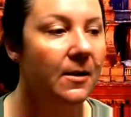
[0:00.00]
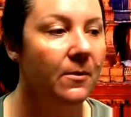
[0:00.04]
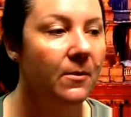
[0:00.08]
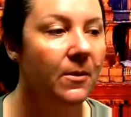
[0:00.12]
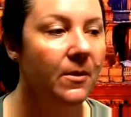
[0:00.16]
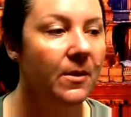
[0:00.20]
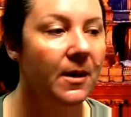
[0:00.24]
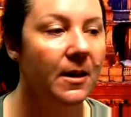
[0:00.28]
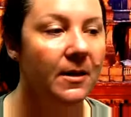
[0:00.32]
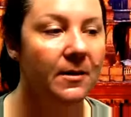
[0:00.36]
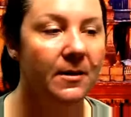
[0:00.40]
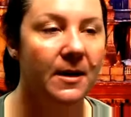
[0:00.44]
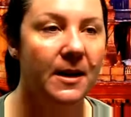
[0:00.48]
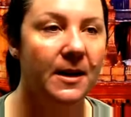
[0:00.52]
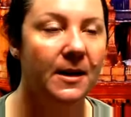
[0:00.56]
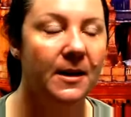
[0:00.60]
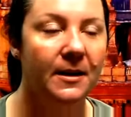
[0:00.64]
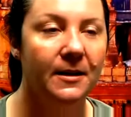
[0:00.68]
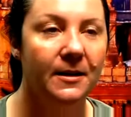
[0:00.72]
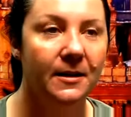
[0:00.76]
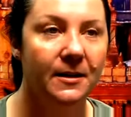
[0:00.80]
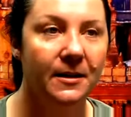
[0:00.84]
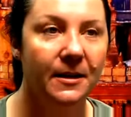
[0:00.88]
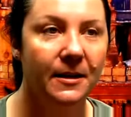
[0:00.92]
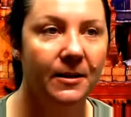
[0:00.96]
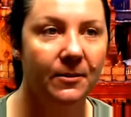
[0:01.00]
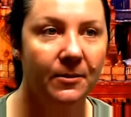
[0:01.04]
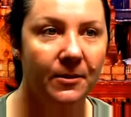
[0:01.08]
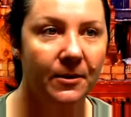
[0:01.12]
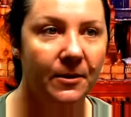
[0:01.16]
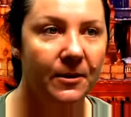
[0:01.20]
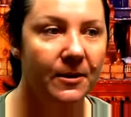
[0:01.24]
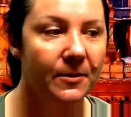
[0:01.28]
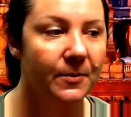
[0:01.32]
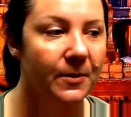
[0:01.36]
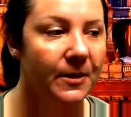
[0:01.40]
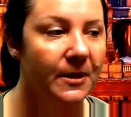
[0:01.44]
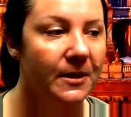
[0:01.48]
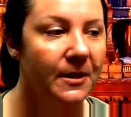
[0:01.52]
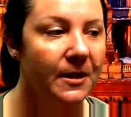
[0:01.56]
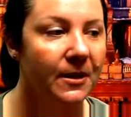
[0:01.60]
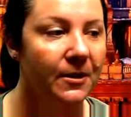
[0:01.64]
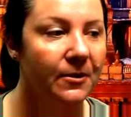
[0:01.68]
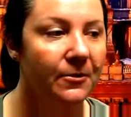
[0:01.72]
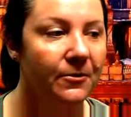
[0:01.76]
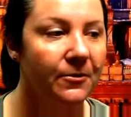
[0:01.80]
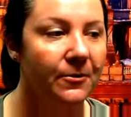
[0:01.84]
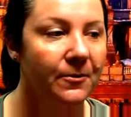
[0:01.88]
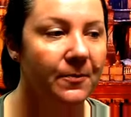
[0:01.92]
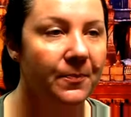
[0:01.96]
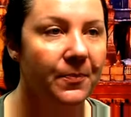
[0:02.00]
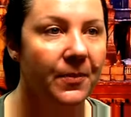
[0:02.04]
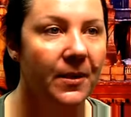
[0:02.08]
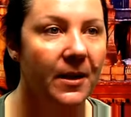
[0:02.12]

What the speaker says: without needing to deal with this myself.